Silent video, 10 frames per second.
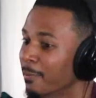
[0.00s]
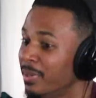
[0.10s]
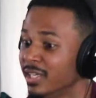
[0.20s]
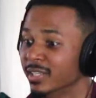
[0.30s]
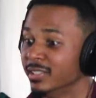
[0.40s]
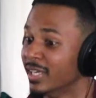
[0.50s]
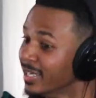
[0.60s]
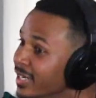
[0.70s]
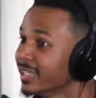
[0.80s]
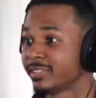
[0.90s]
being
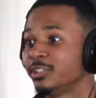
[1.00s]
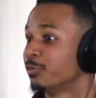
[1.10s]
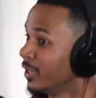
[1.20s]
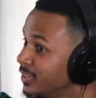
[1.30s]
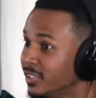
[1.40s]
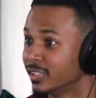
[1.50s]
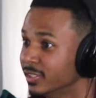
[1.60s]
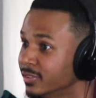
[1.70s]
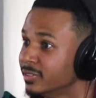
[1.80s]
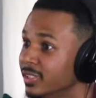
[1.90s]
in that situation
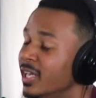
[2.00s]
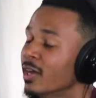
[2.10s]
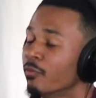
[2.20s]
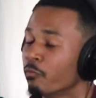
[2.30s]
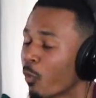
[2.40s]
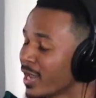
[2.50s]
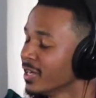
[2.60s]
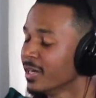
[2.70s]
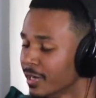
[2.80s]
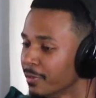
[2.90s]
again. Yeah,
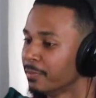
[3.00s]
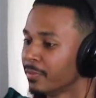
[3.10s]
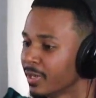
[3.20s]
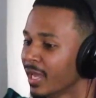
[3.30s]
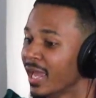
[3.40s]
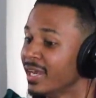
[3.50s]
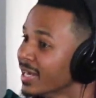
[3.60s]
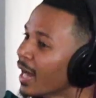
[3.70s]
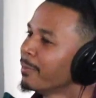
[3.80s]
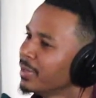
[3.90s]
waking up and
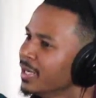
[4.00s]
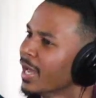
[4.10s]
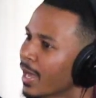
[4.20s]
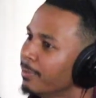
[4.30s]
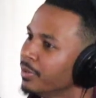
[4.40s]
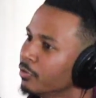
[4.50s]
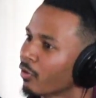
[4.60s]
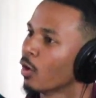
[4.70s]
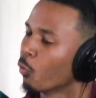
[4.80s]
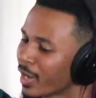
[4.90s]
not being happy.
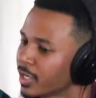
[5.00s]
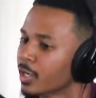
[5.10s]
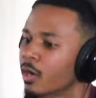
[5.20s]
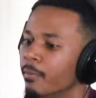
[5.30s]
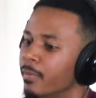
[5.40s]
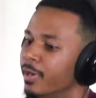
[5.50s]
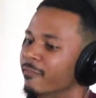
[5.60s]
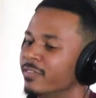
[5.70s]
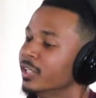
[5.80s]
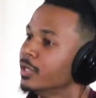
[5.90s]
Right? Waking up
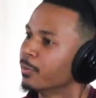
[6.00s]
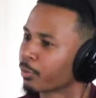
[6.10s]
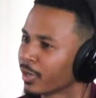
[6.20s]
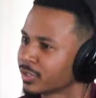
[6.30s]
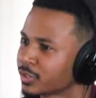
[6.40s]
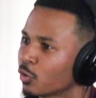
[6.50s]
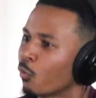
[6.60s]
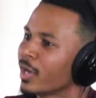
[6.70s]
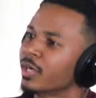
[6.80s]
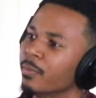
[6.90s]
feeling depressed,
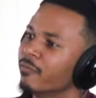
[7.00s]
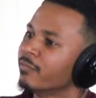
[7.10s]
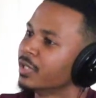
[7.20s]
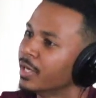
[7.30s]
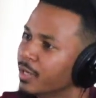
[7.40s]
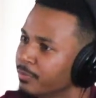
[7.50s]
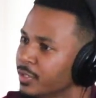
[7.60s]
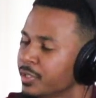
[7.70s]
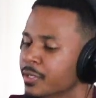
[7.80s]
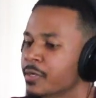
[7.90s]
waking up and feeling
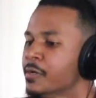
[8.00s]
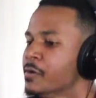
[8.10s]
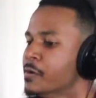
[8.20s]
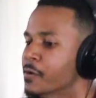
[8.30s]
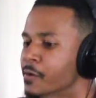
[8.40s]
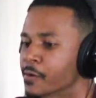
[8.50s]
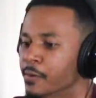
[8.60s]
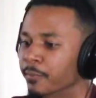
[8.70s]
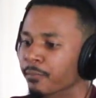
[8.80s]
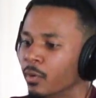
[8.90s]
empty.
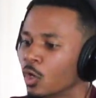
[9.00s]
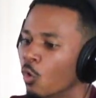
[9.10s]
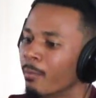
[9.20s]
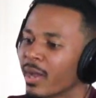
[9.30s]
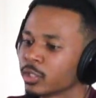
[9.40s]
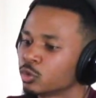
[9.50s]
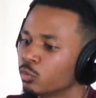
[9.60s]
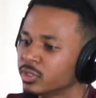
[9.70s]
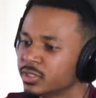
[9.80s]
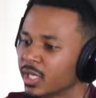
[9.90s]
Um, going back
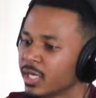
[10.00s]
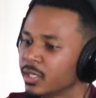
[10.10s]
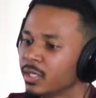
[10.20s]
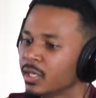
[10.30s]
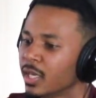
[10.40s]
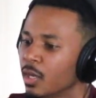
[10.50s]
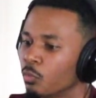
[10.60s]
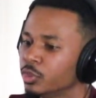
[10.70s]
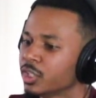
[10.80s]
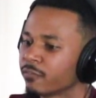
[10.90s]
to a state
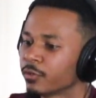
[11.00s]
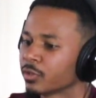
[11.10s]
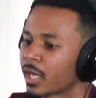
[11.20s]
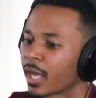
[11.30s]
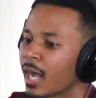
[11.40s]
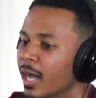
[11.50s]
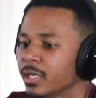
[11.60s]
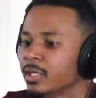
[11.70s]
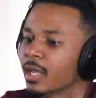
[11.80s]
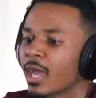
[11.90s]
in which I felt like I
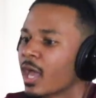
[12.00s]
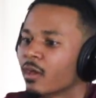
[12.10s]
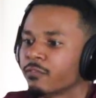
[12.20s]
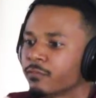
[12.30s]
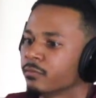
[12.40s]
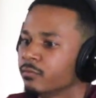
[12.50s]
didn't have